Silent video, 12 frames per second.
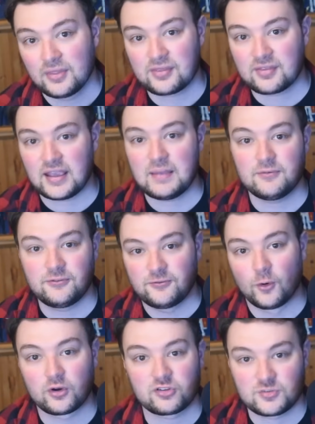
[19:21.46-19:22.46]
The same
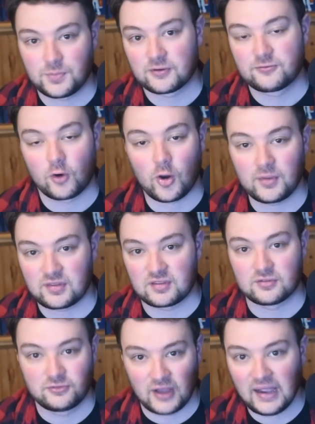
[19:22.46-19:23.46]
forced performance
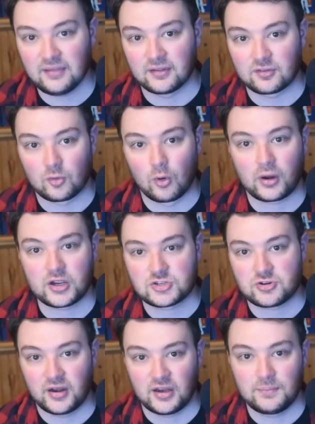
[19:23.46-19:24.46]
of violence
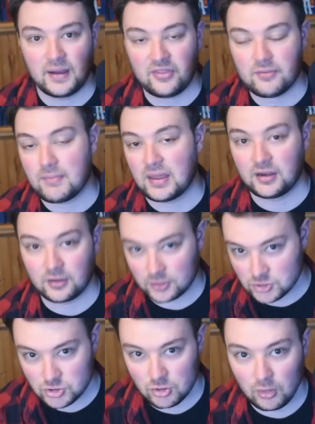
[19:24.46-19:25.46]
orchestrated by the men in
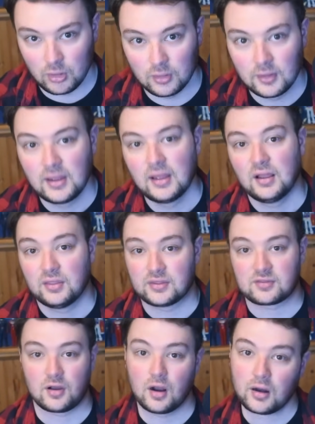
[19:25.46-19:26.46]
control.
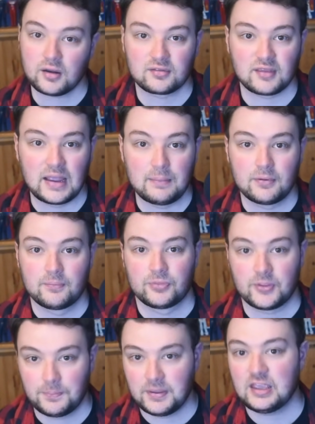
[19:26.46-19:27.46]
This archetype,
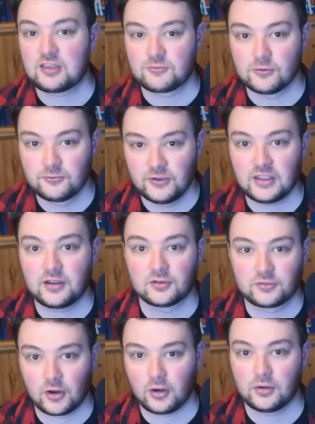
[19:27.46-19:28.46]
the peaceful figure
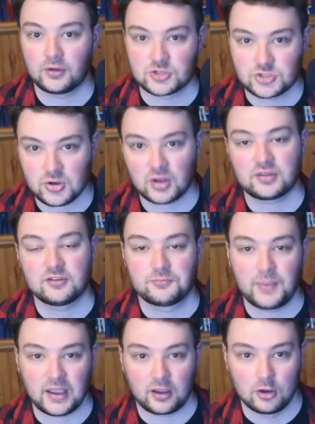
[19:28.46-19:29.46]
turned destructive
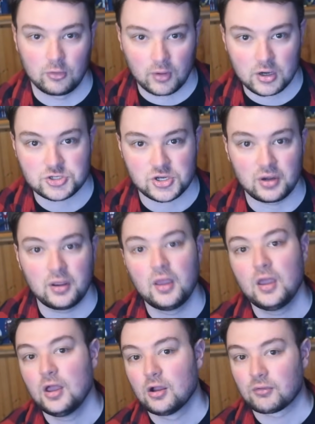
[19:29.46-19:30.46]
by coercion,
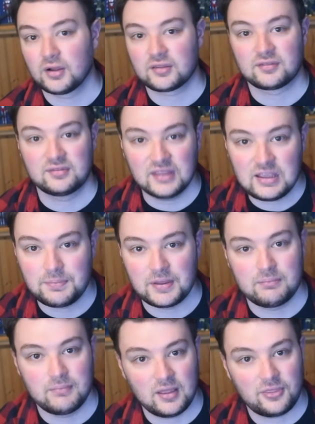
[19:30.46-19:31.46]
runs deep
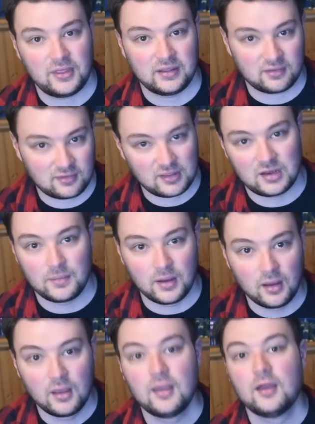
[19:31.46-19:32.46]
in myth and
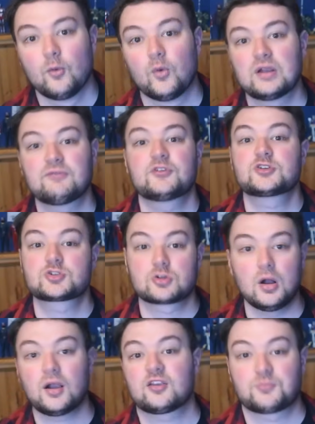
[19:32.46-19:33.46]
cinema. One of the
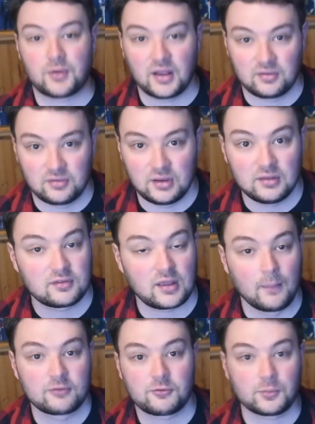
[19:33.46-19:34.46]
strongest precedents
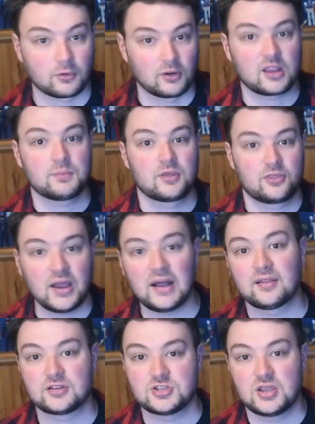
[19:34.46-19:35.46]
comes from Greek
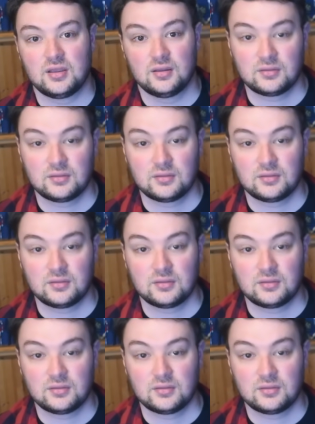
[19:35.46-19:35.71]
mythology.